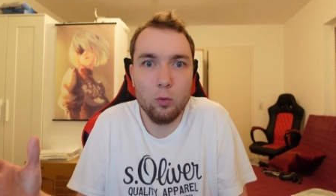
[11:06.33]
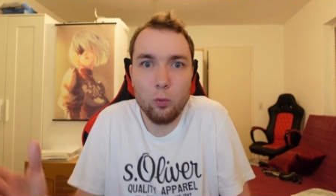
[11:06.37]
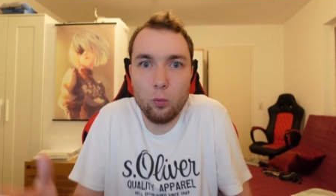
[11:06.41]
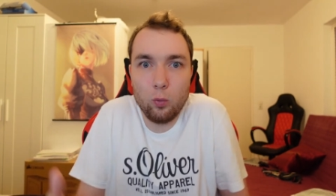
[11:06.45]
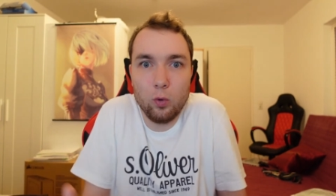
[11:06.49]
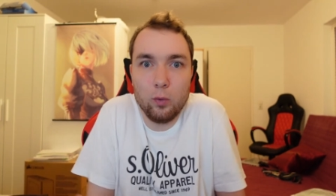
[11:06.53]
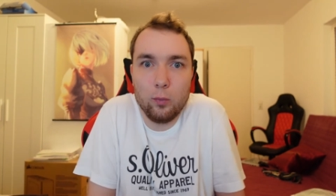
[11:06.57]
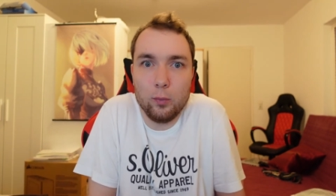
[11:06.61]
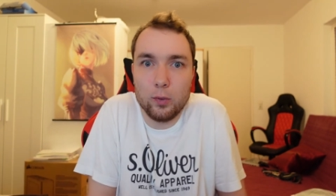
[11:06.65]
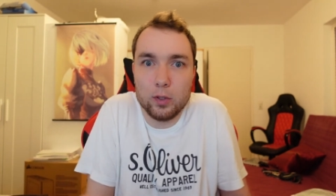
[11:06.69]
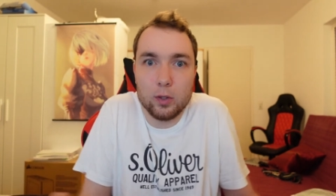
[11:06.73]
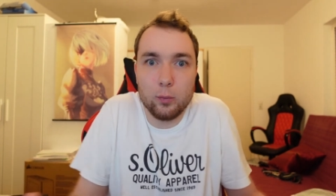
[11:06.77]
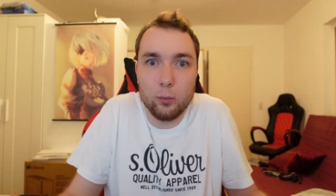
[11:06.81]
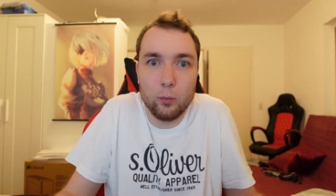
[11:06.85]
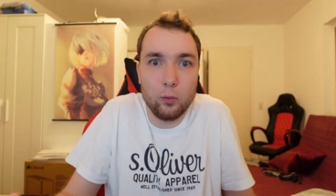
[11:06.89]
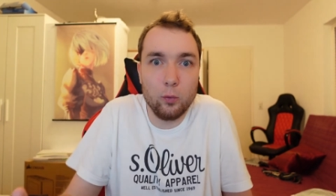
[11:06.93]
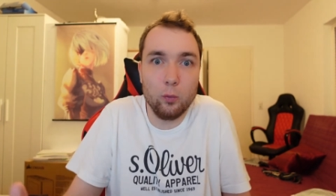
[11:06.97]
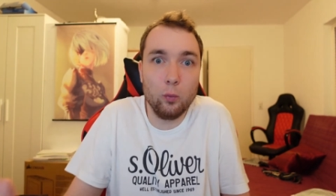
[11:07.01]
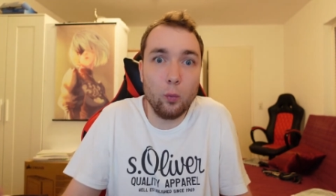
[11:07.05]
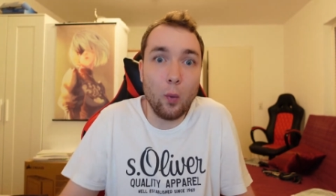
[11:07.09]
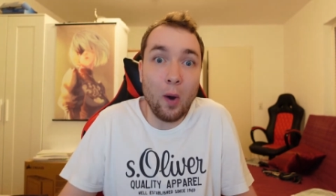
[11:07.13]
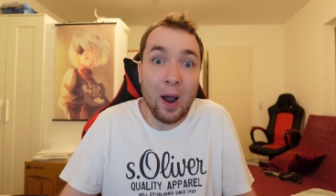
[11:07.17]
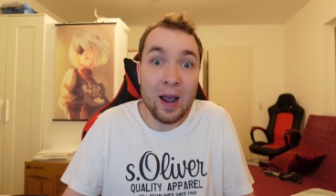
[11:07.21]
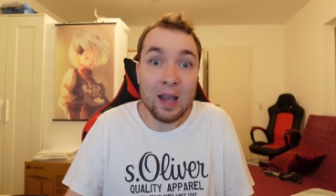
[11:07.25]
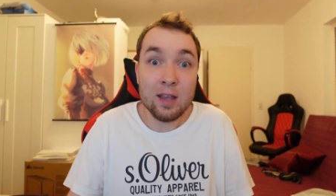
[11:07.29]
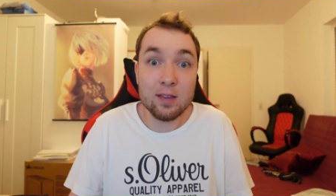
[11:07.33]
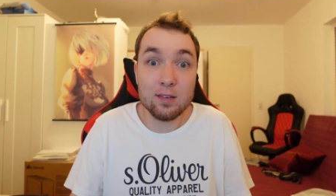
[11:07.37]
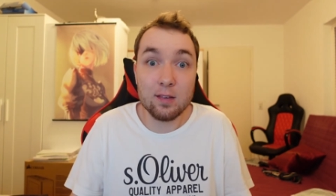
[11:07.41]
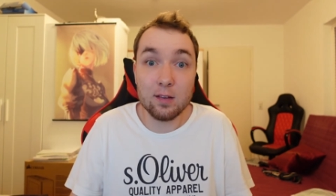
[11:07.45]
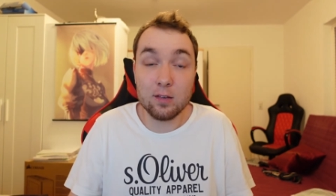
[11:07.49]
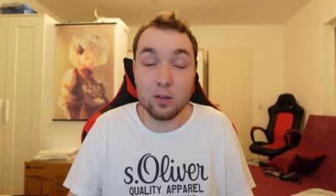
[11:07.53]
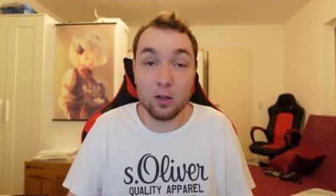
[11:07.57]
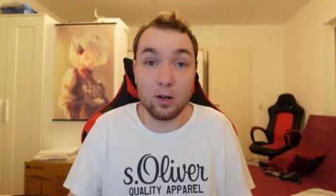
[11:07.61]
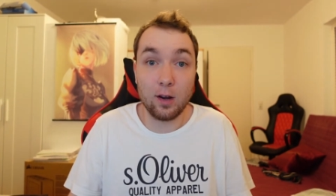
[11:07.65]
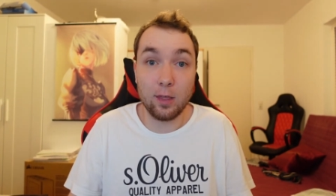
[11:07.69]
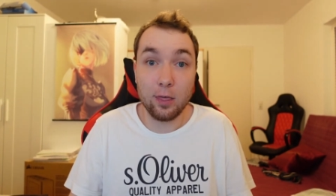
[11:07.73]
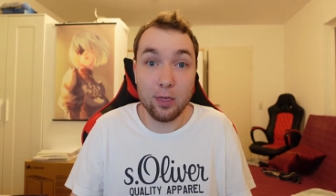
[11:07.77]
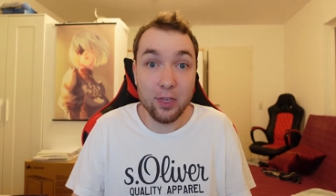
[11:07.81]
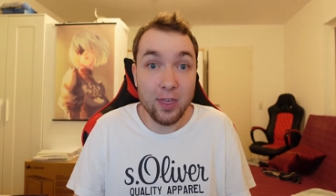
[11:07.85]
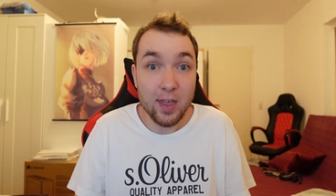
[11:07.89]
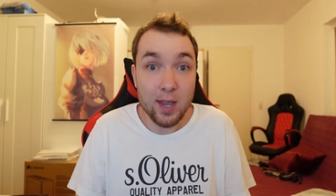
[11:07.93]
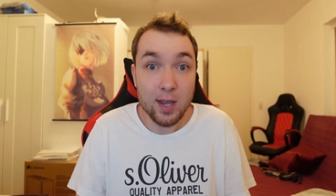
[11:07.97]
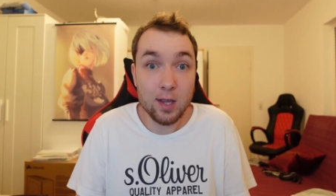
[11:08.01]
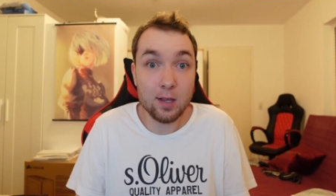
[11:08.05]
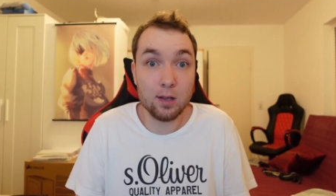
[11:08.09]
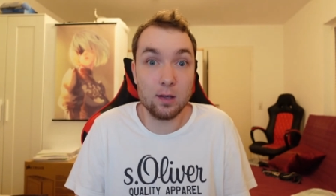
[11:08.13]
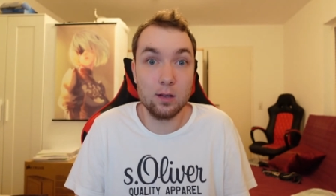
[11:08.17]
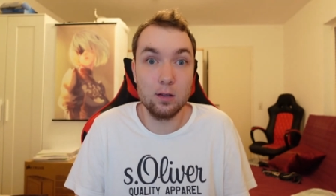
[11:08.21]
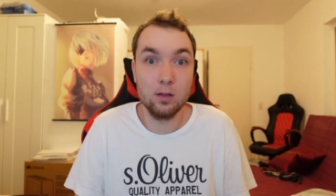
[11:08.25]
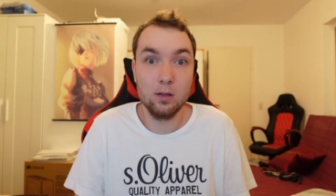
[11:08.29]
Why is this not a
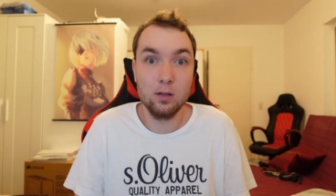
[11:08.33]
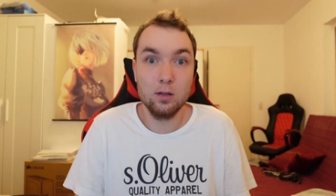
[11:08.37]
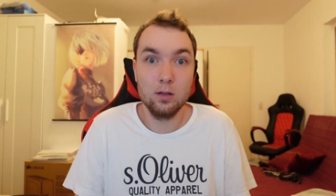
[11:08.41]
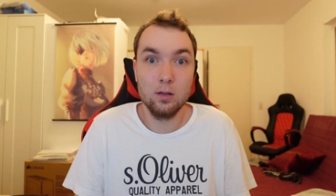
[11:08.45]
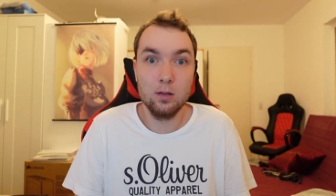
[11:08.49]
thing?